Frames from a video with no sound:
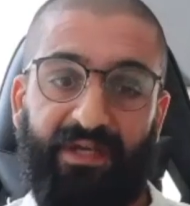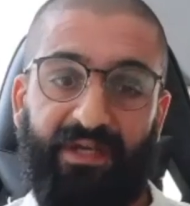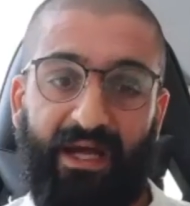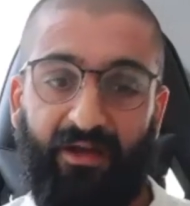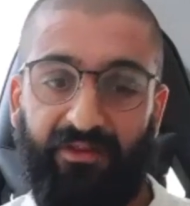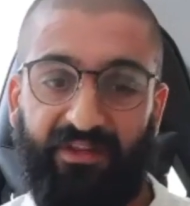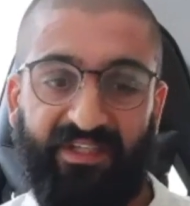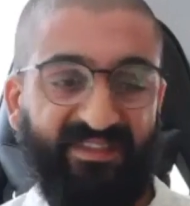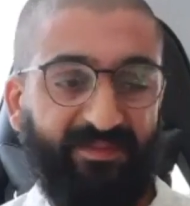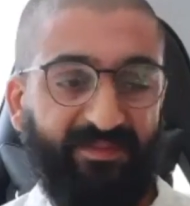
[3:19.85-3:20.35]

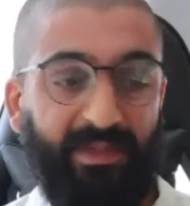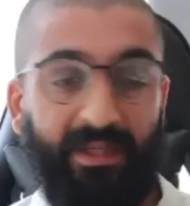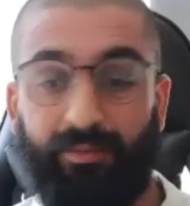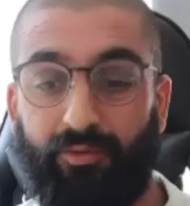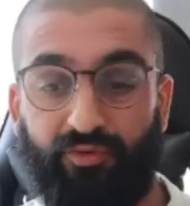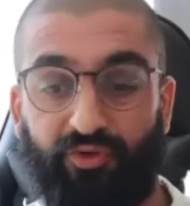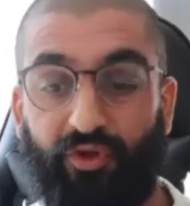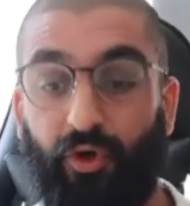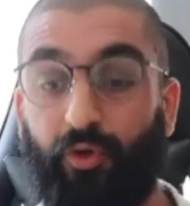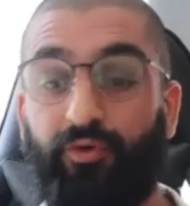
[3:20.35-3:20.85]
These people
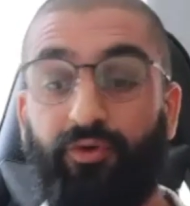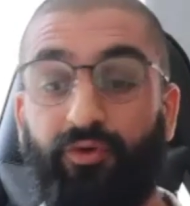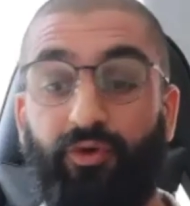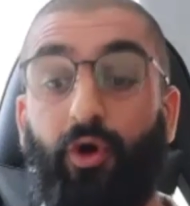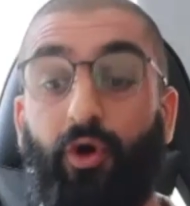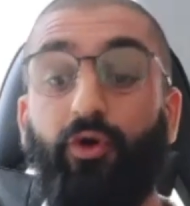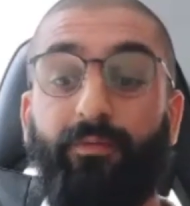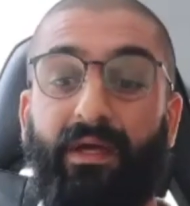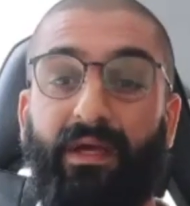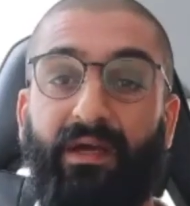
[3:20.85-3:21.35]
don't know
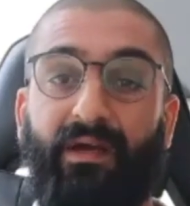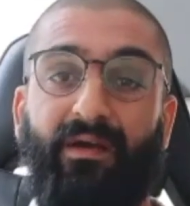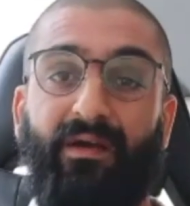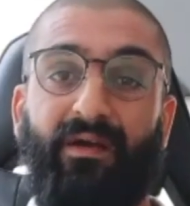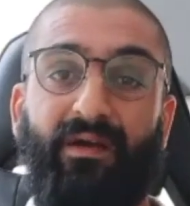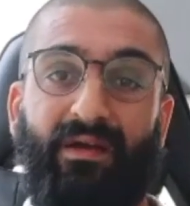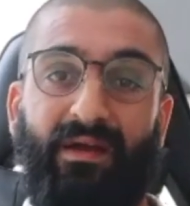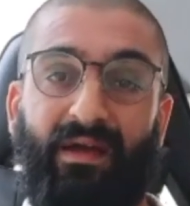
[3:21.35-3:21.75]
me. And